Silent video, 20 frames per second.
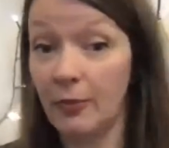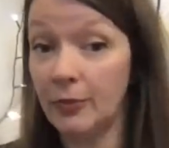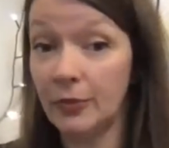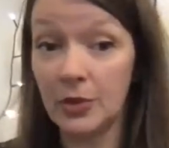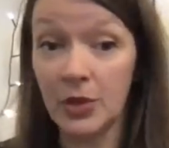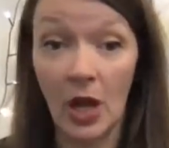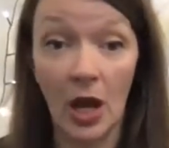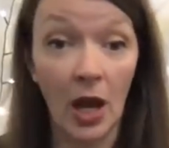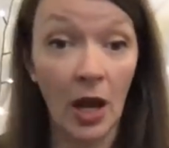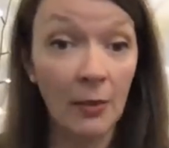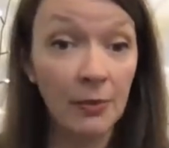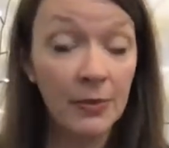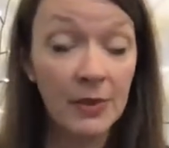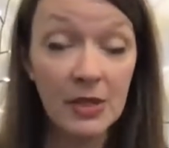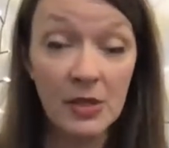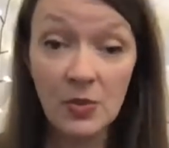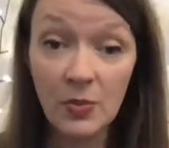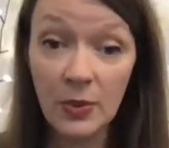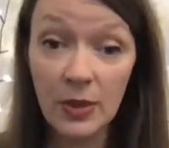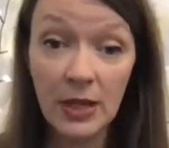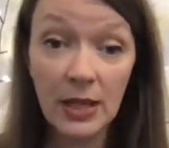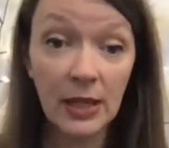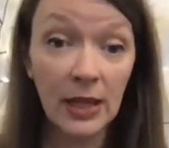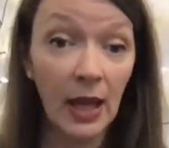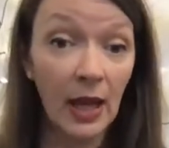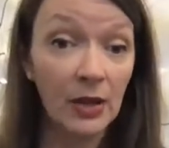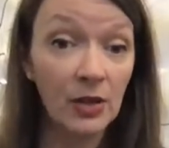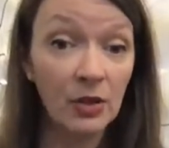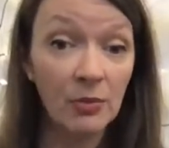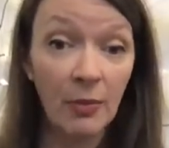time this week
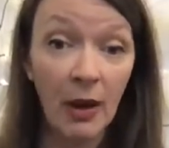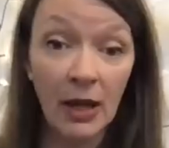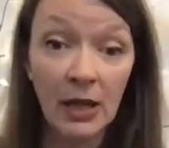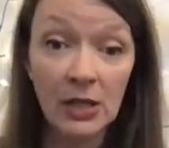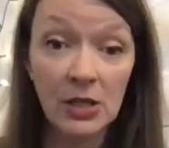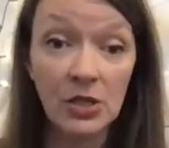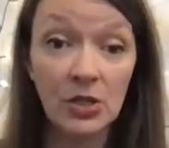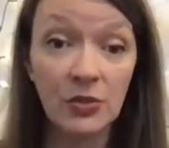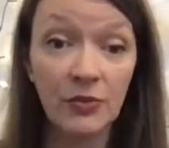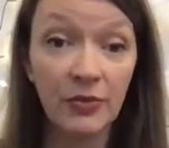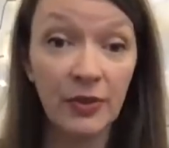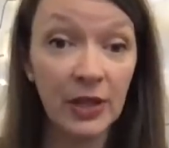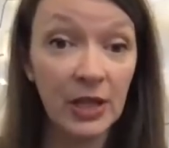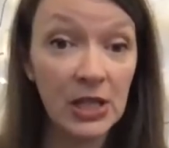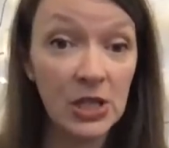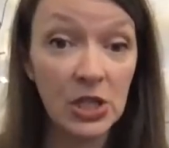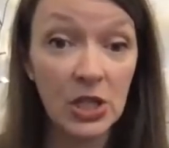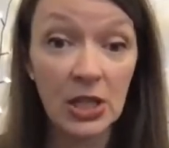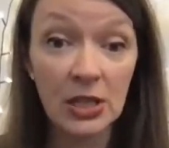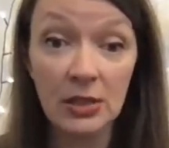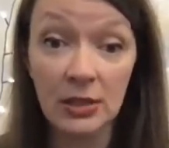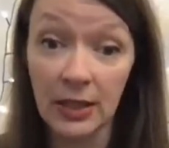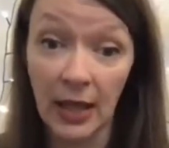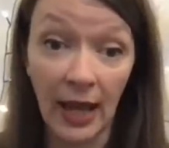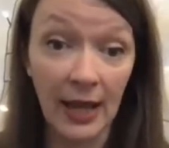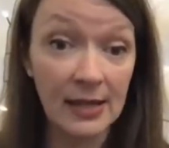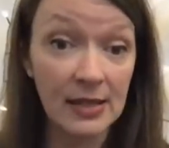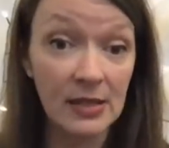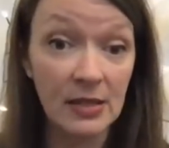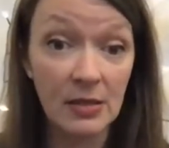and you manage to finish it.
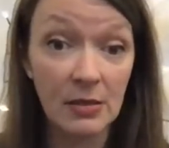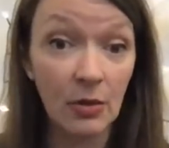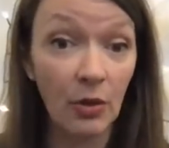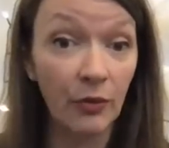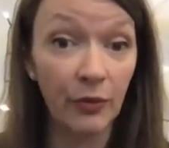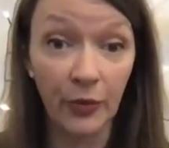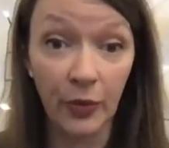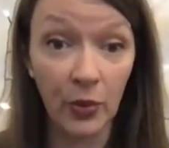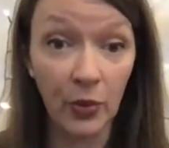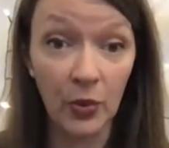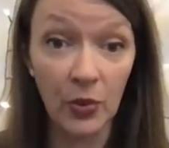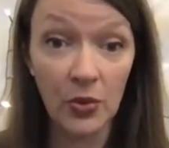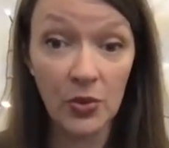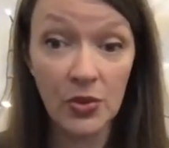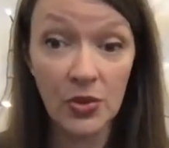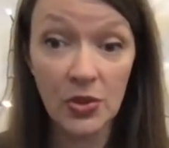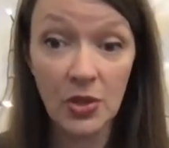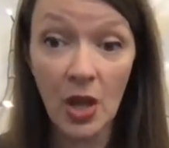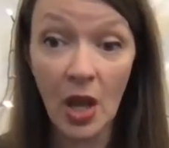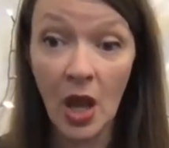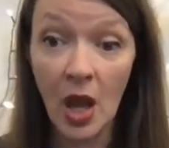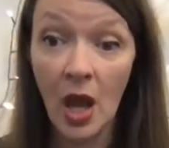Yes, of course.